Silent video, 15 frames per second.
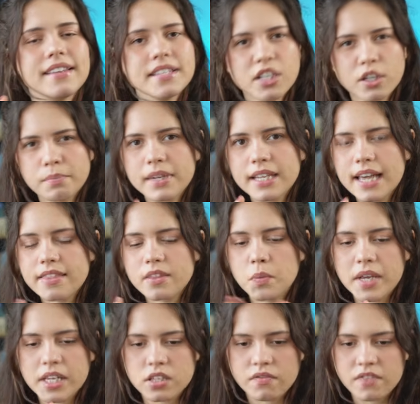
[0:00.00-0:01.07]
The Serpent and the
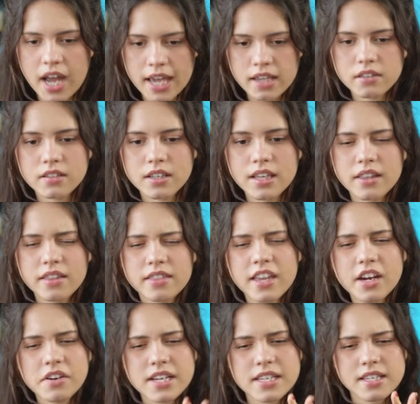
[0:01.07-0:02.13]
Wings of Night,
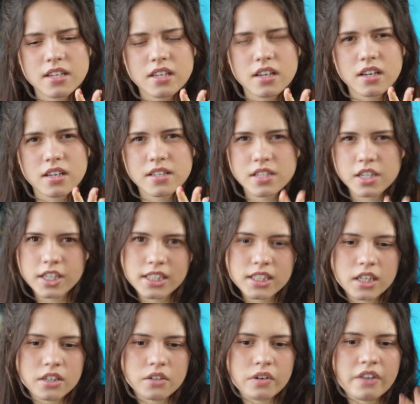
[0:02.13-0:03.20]
there's a
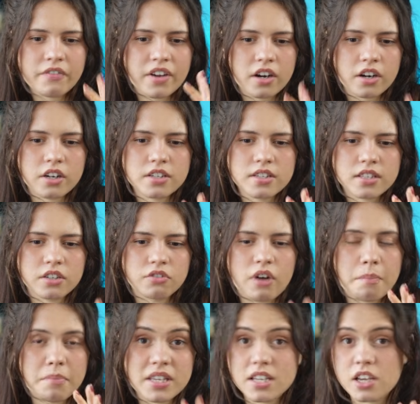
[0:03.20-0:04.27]
certain Reverse
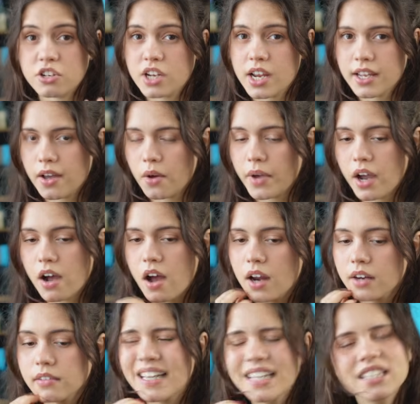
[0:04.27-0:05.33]
Grumpy Sunshine going on.
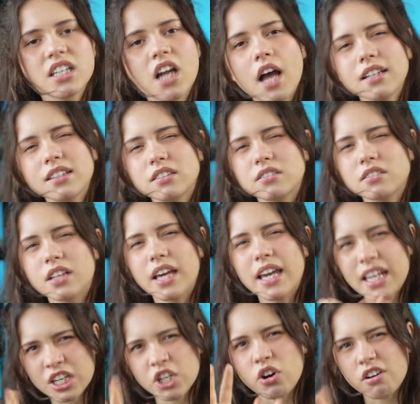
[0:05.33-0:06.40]
It's not
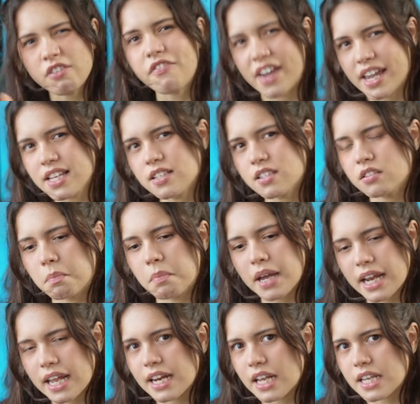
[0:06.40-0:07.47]
in your face,
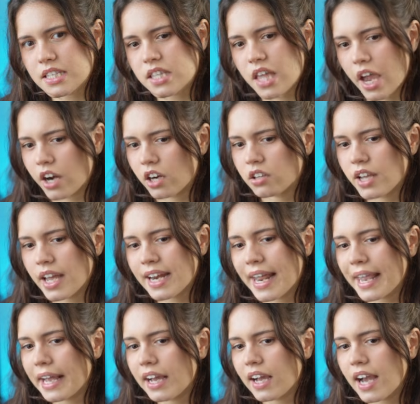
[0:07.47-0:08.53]
but it is there. And
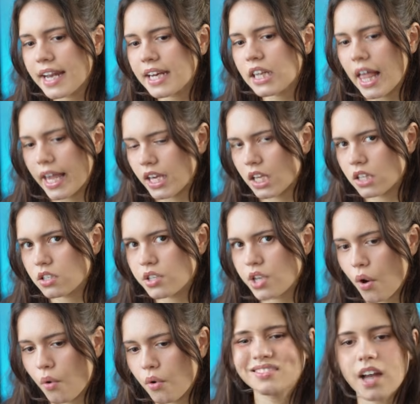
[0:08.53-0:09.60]
I kind of like it. So,
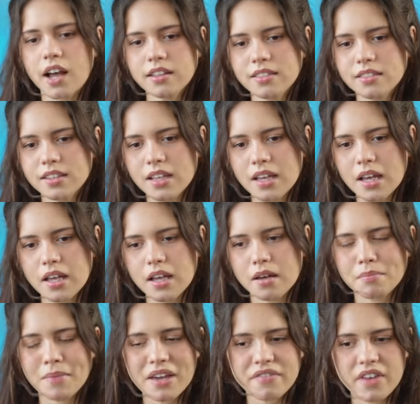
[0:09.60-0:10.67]
not
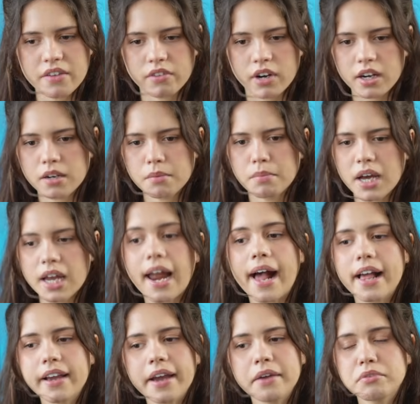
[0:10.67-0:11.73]
my favorite, but
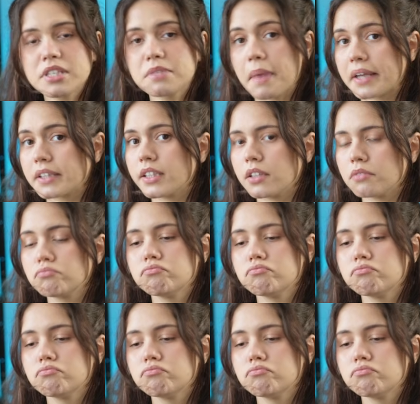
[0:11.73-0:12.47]
I respect it.